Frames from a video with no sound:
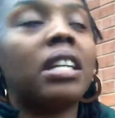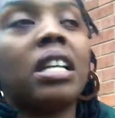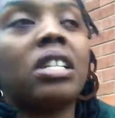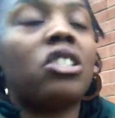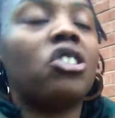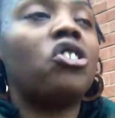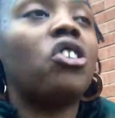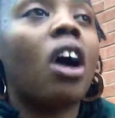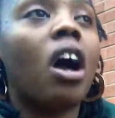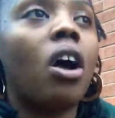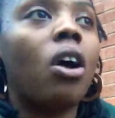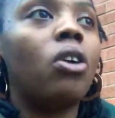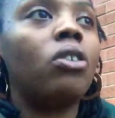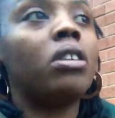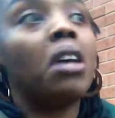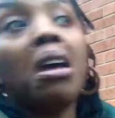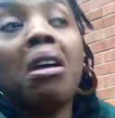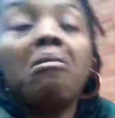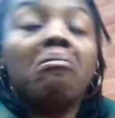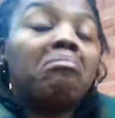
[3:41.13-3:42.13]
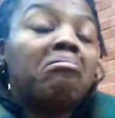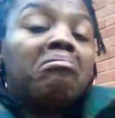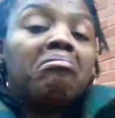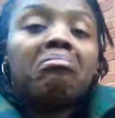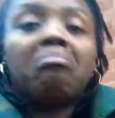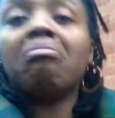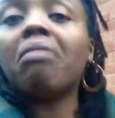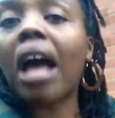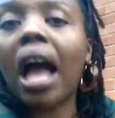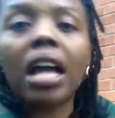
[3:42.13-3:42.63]
as a child.
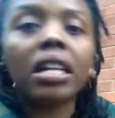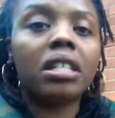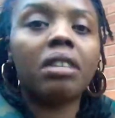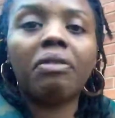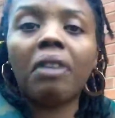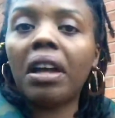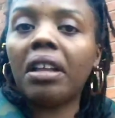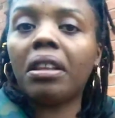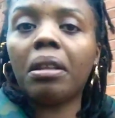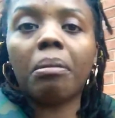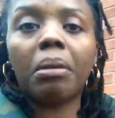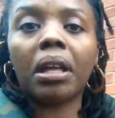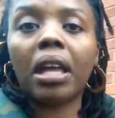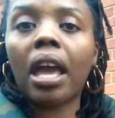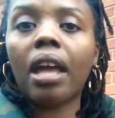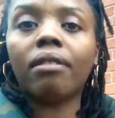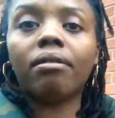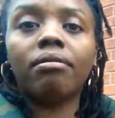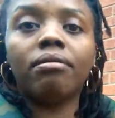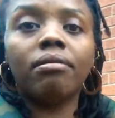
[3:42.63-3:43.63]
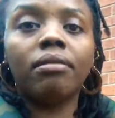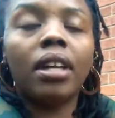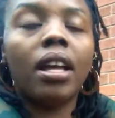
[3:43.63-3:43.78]
Activate them again.